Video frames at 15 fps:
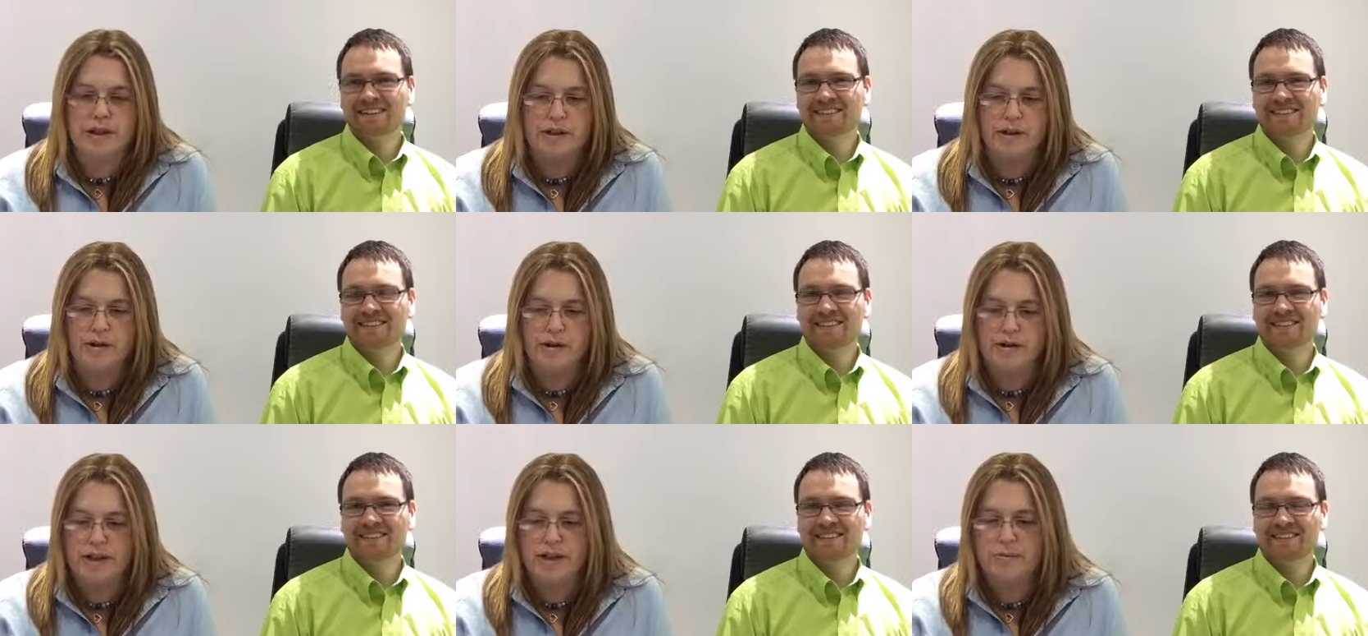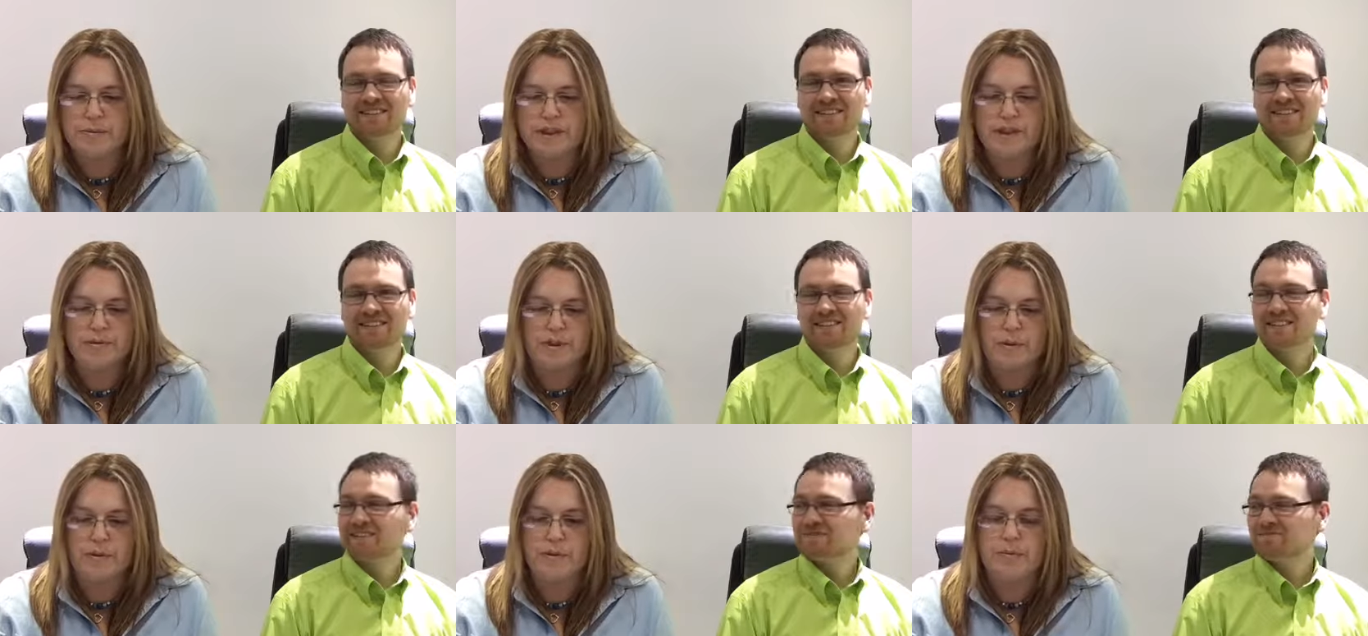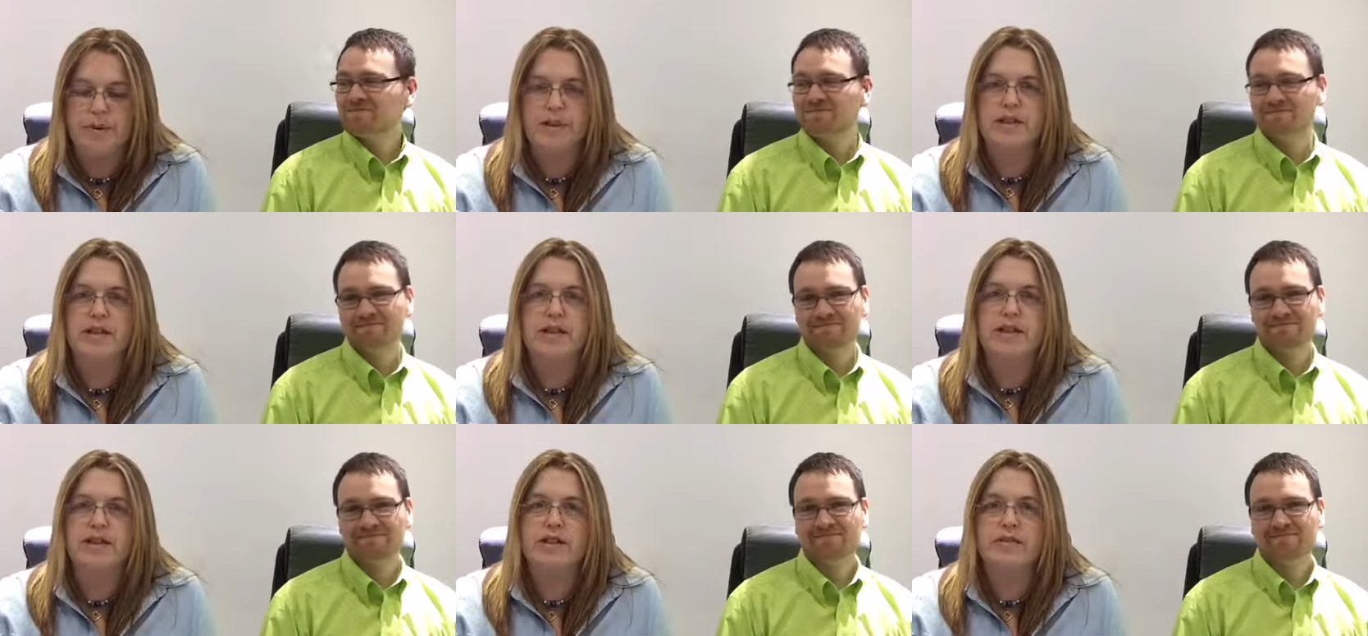Speaker 1: who's set themselves up in
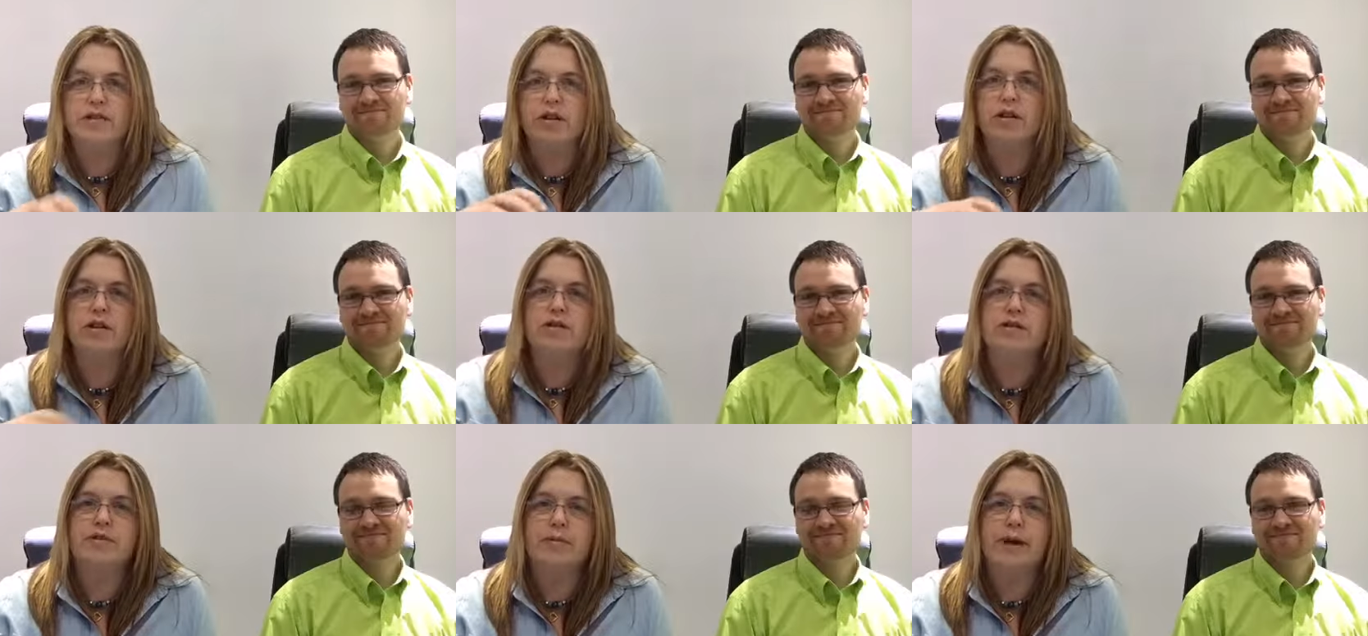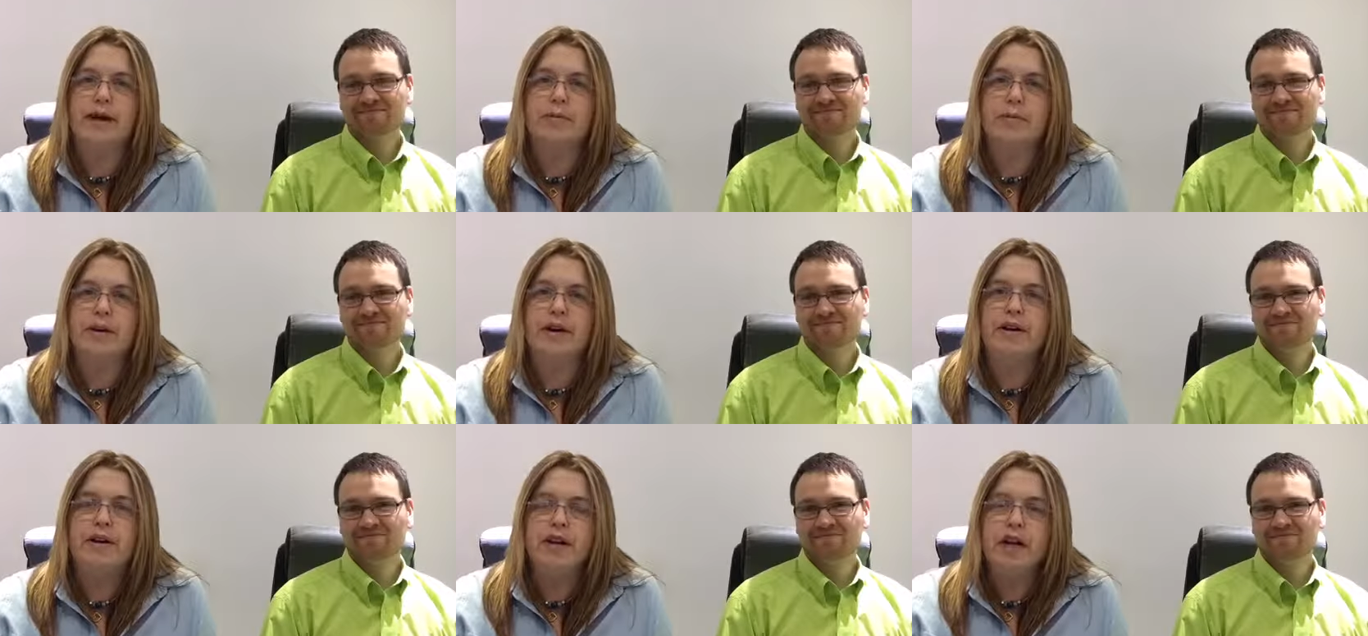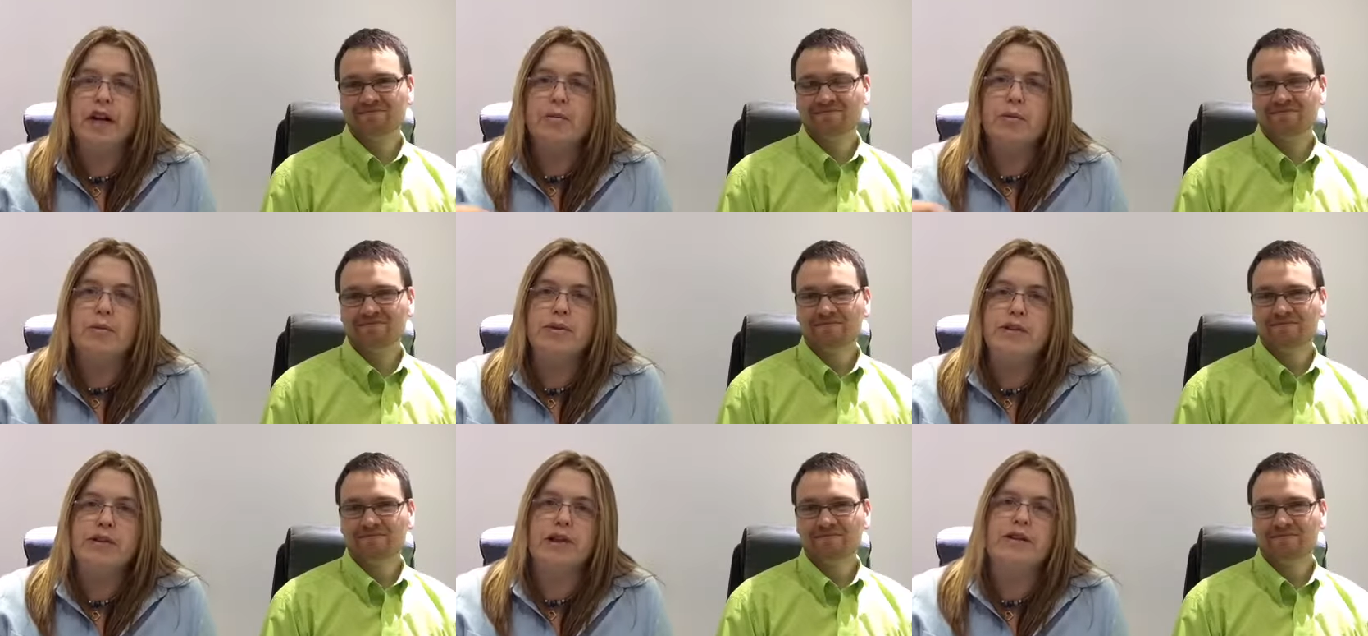business, they've got lots of paper, but what
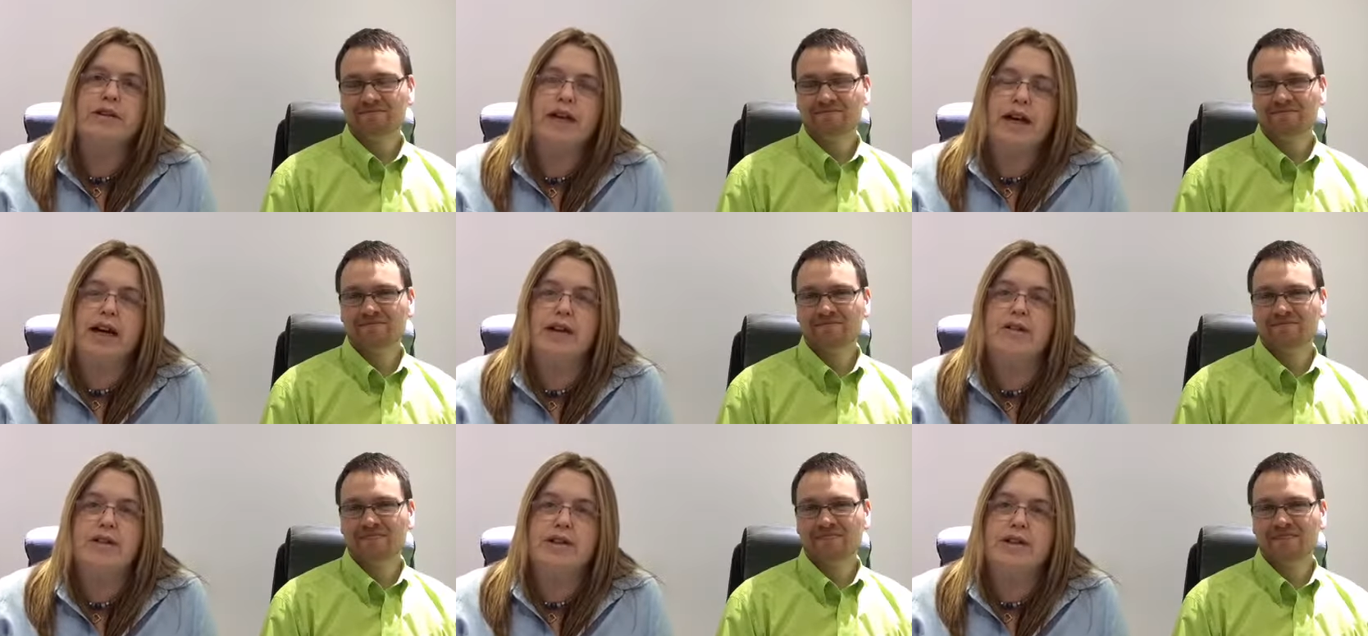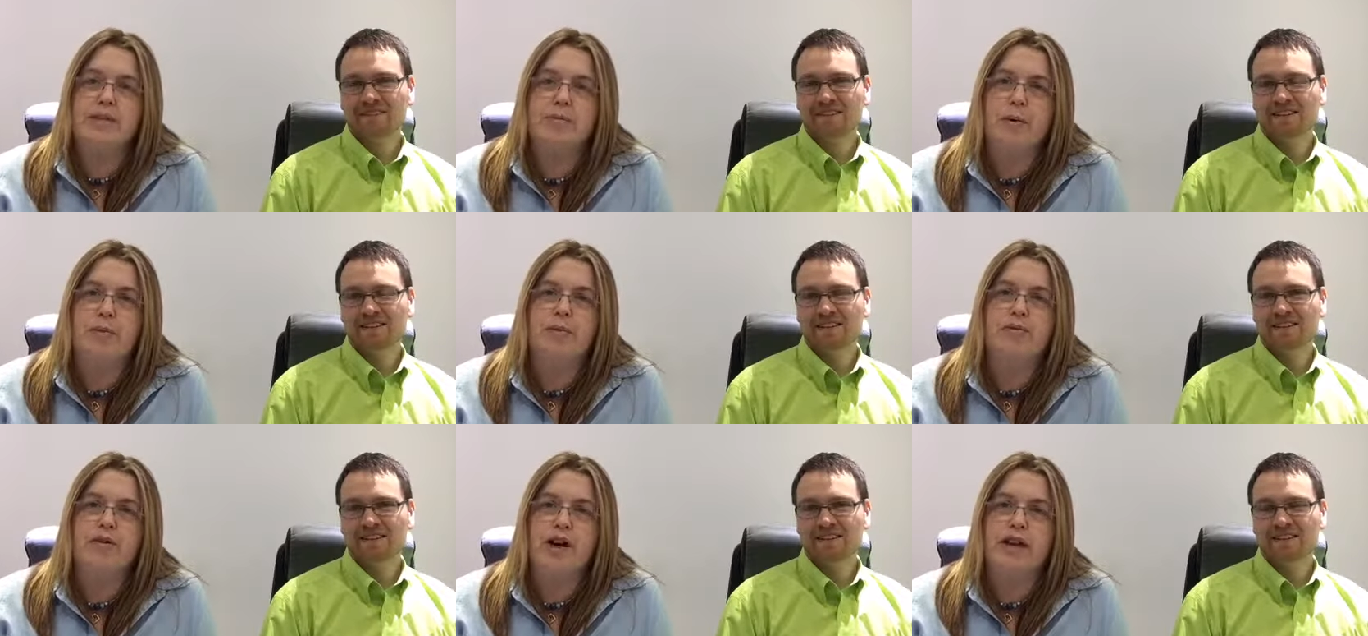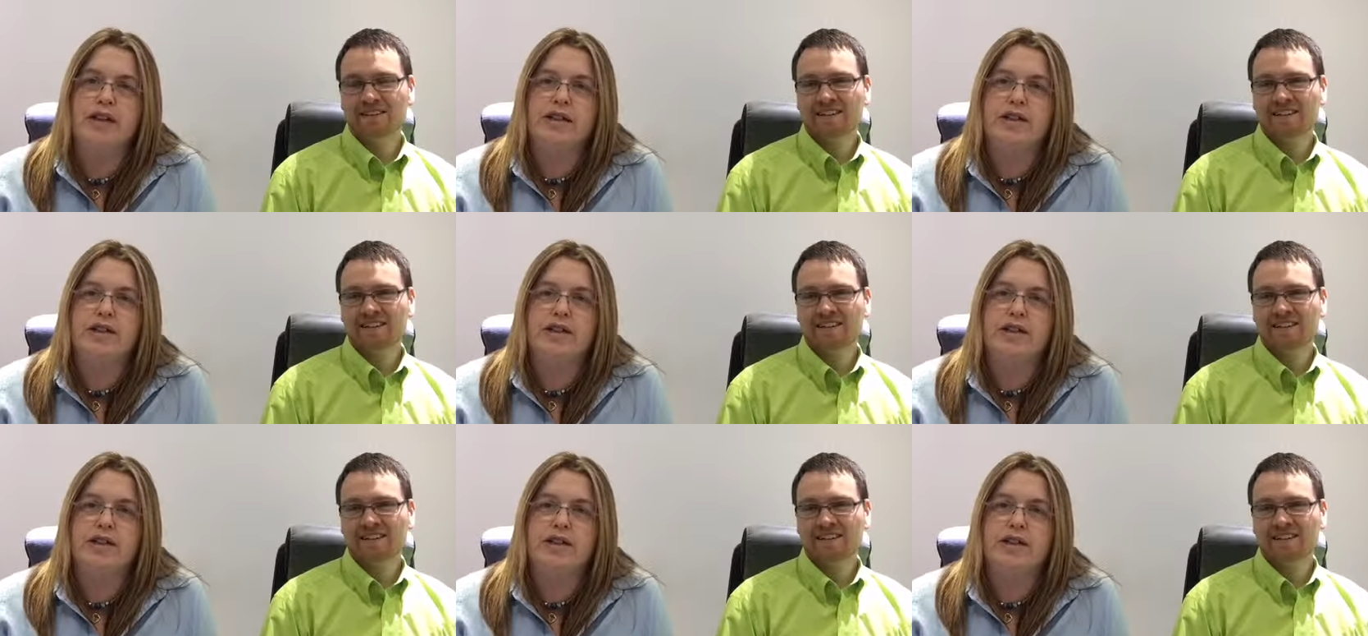they don't have is a proper filing